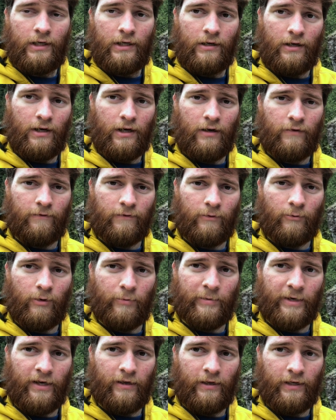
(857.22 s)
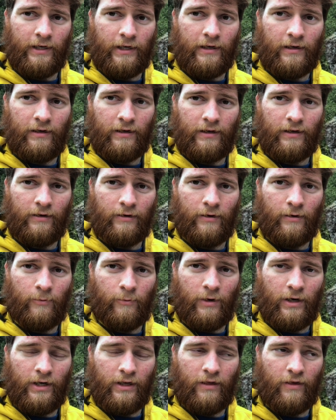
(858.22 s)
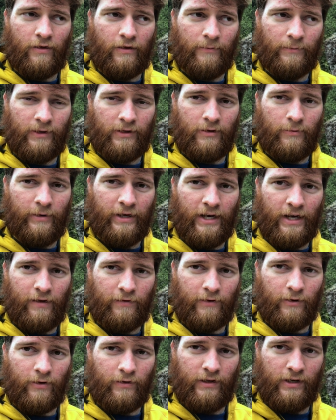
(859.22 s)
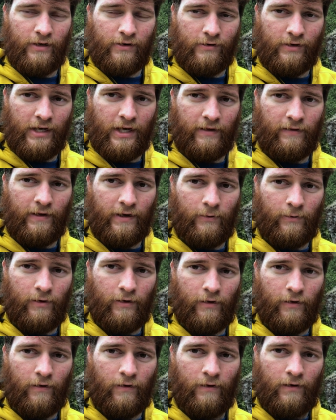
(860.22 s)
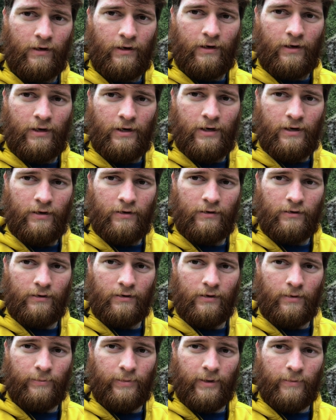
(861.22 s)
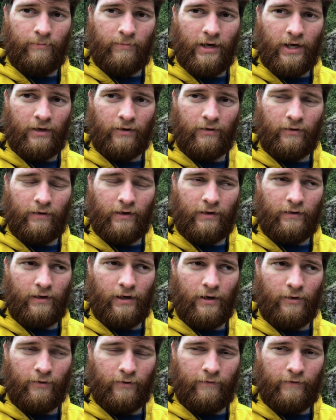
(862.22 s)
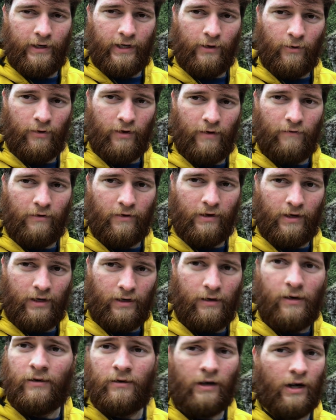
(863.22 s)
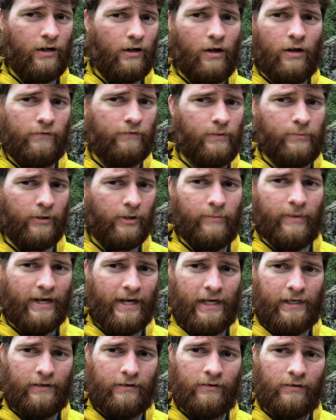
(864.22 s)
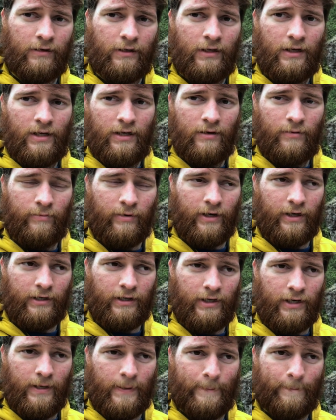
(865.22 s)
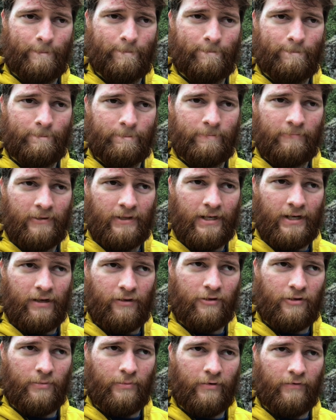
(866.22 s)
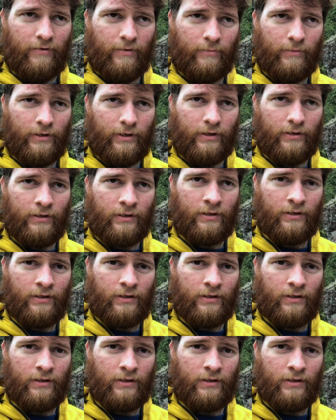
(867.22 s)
uh, for repelling. Uh, I wanted something to be out there on the internet that was a bit better than the other videos I've seen. Not all of them are bad, but um, yeah, some of them are